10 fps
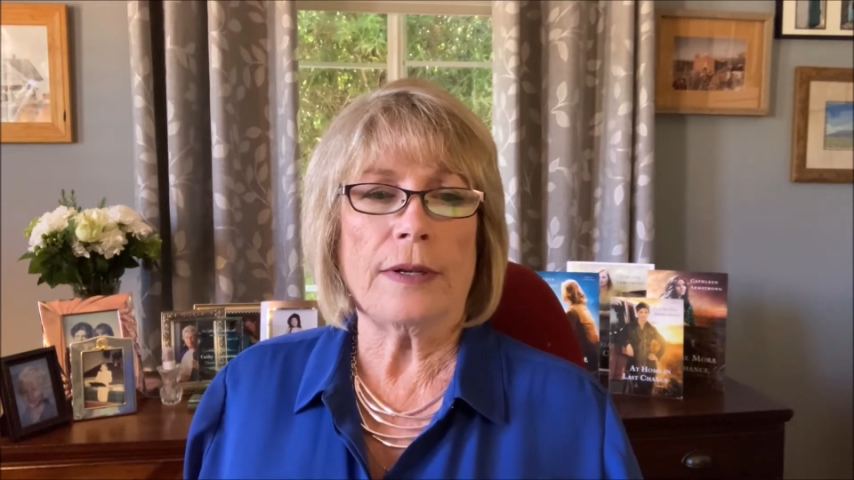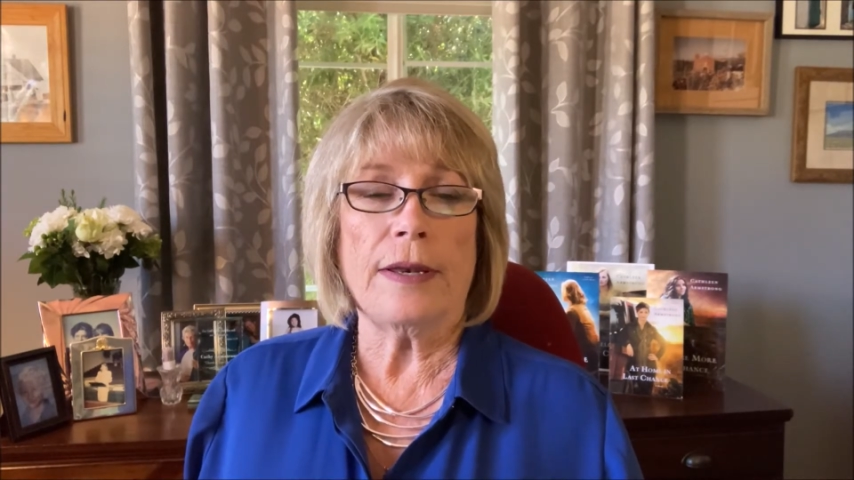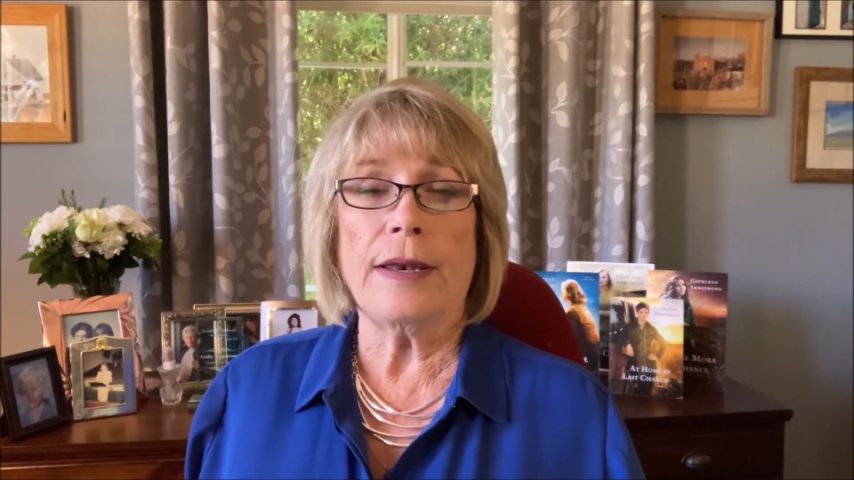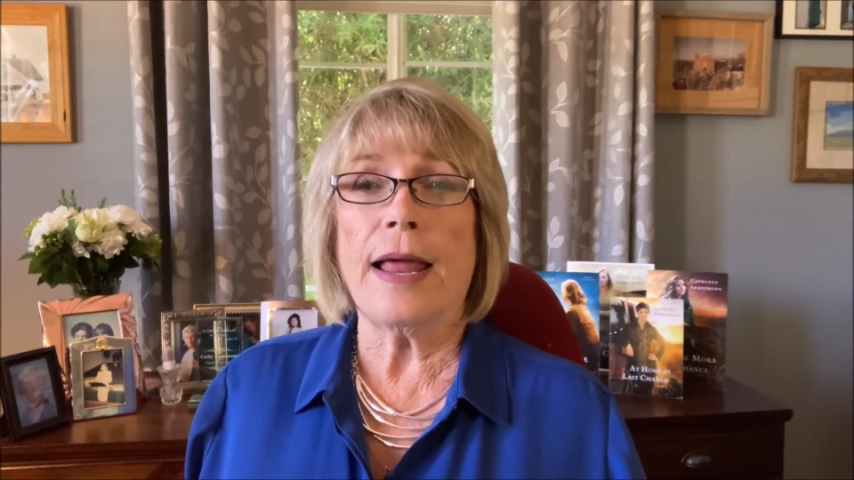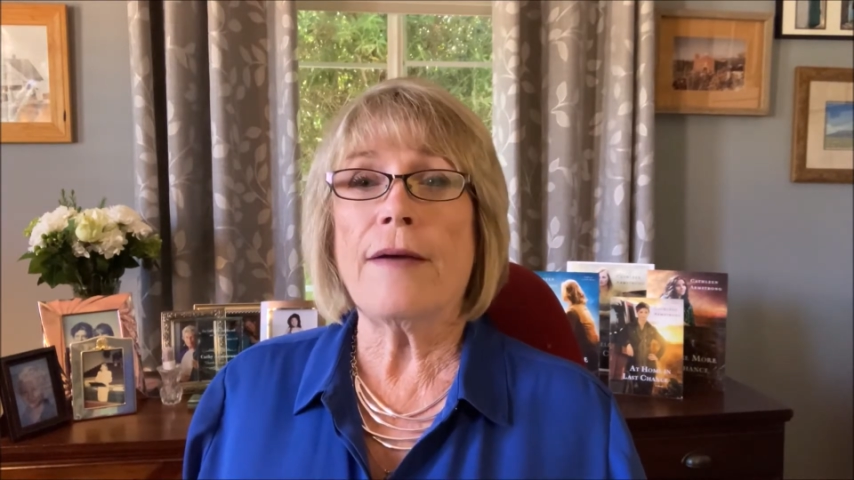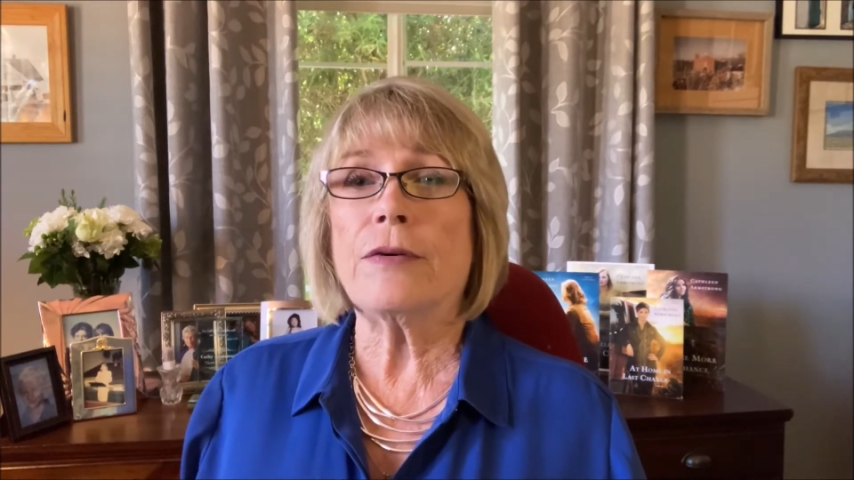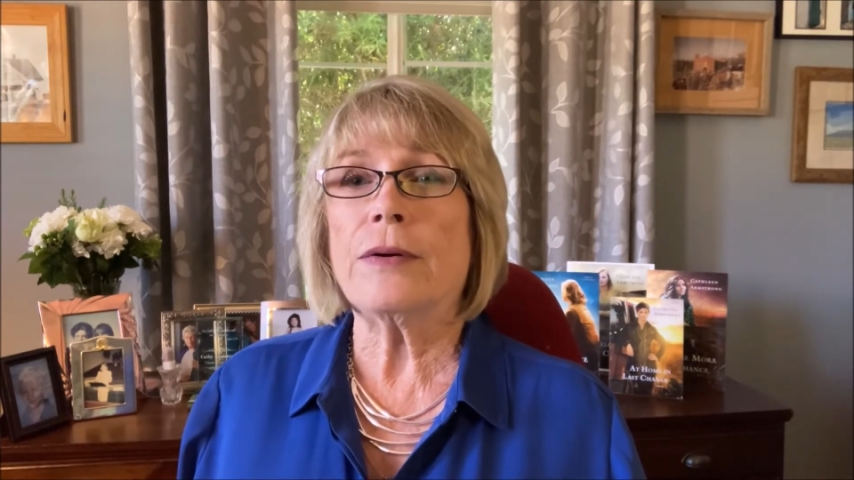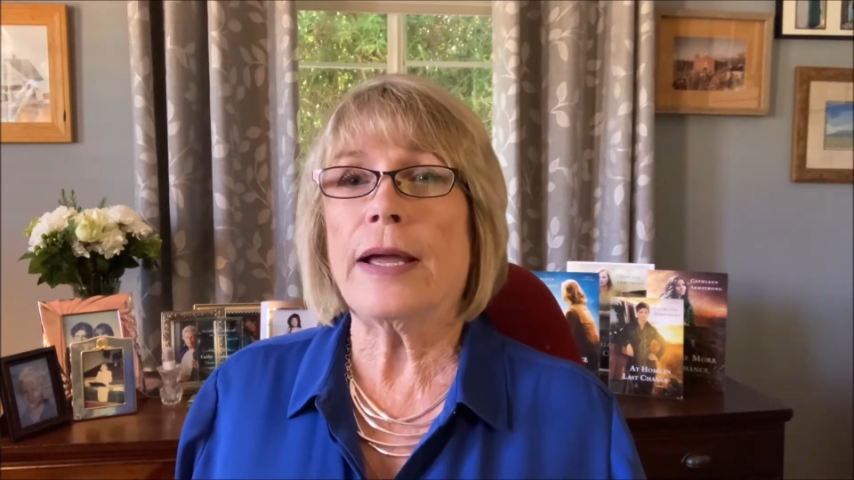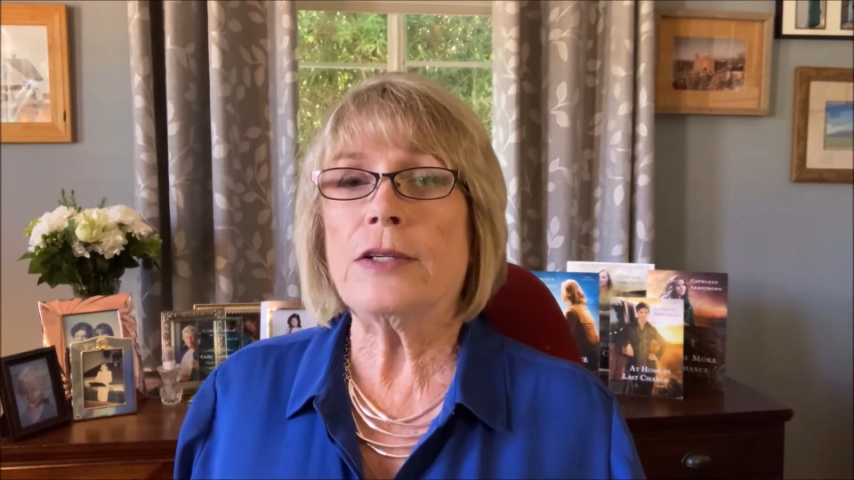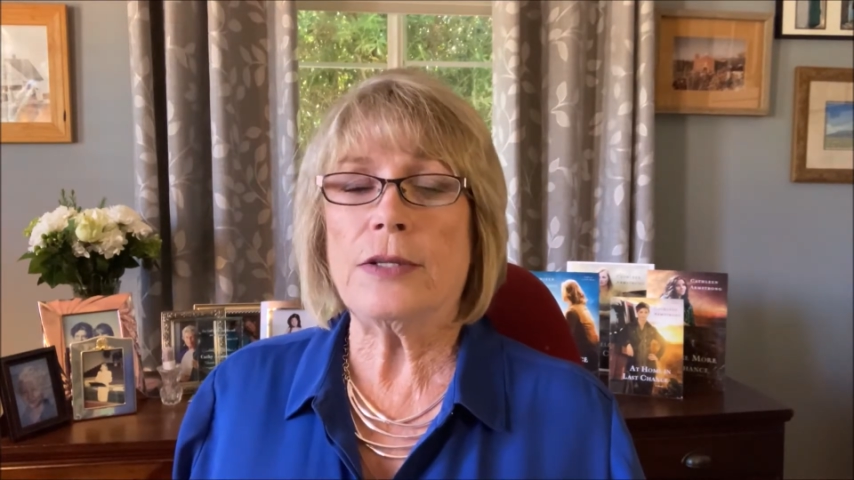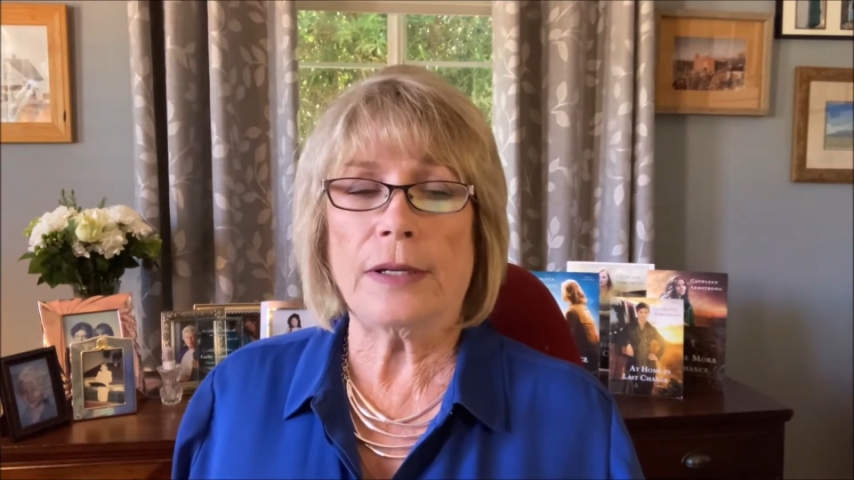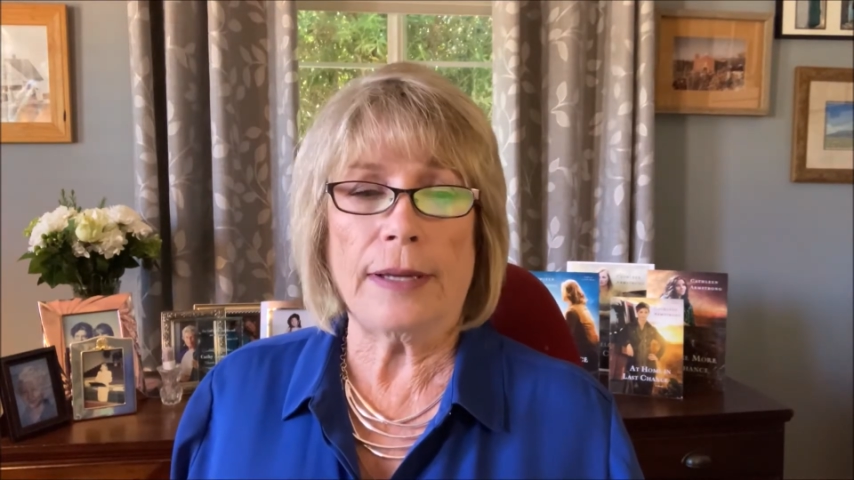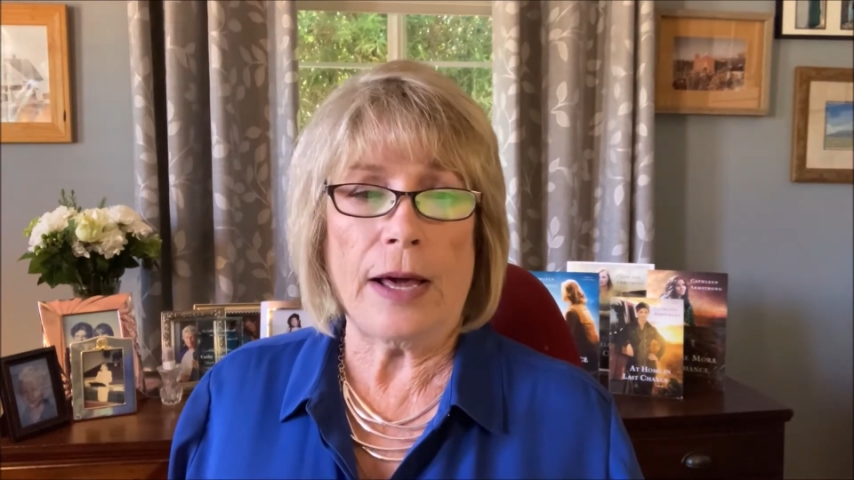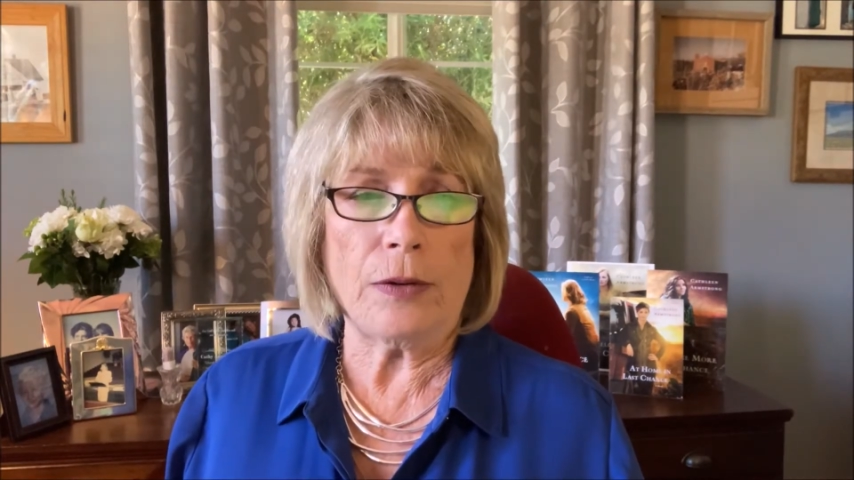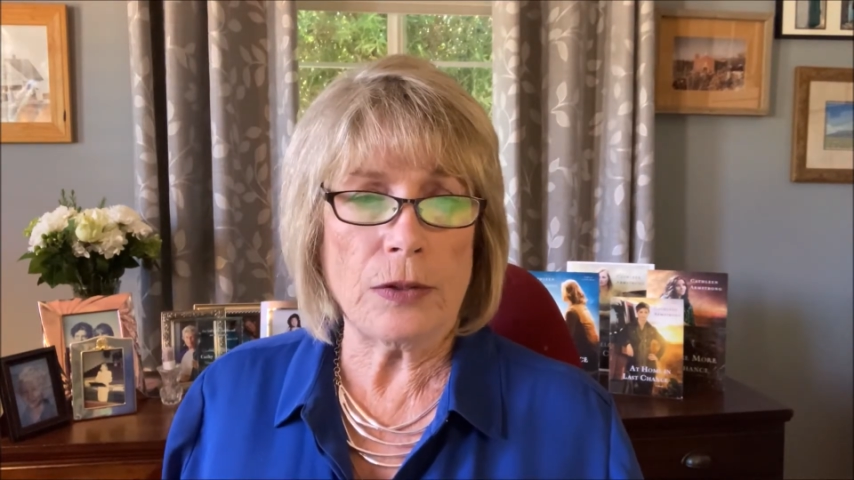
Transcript: Never had she allowed